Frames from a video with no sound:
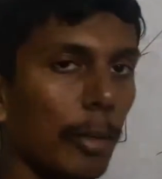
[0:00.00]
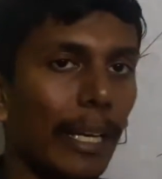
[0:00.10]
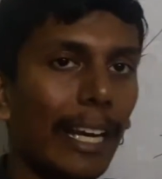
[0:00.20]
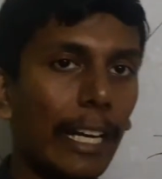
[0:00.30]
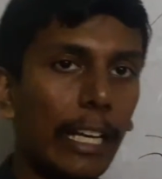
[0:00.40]
will
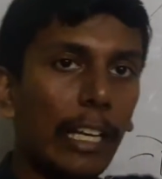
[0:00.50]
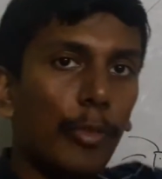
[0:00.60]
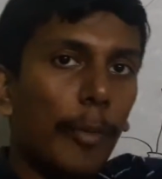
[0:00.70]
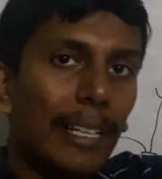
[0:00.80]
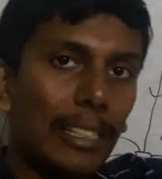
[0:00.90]
be getting
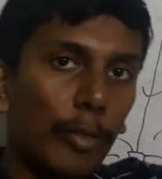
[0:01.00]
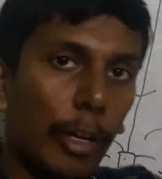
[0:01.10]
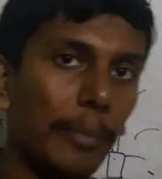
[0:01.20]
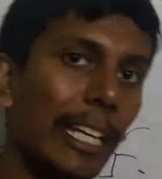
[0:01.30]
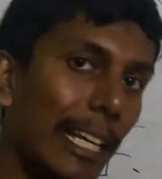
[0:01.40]
information
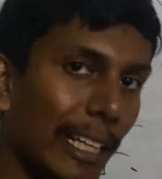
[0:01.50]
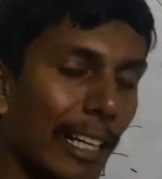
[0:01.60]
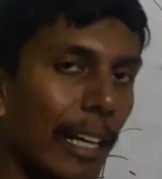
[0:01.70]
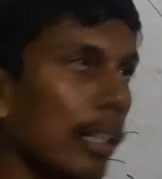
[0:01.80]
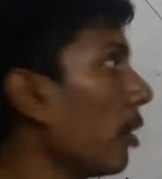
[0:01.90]
from the
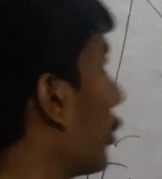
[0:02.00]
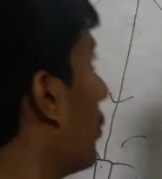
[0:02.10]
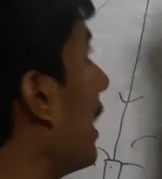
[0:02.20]
internet, from